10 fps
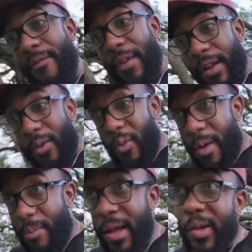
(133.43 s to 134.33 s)
Figure
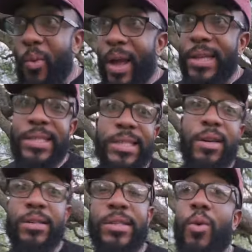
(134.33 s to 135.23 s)
what bigger way to
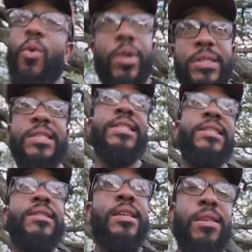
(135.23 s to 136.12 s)
start the
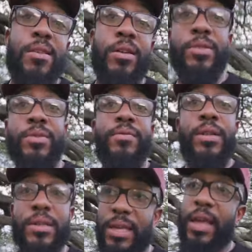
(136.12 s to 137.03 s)
quarantine than to start doing
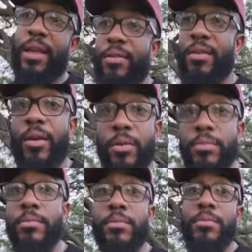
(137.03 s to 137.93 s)
vlogs again. So
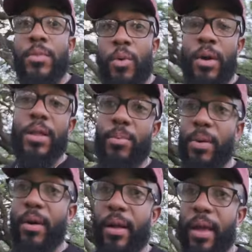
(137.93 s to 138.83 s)
we're at the
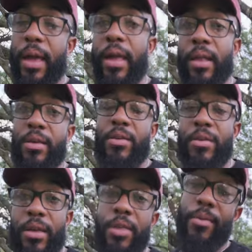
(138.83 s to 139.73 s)
park and
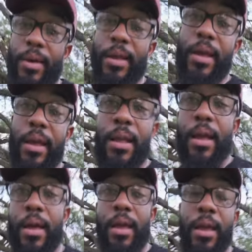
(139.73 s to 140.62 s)
she's reading and
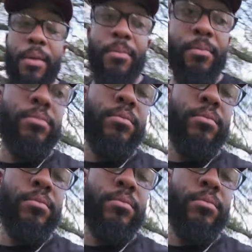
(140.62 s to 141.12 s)
I am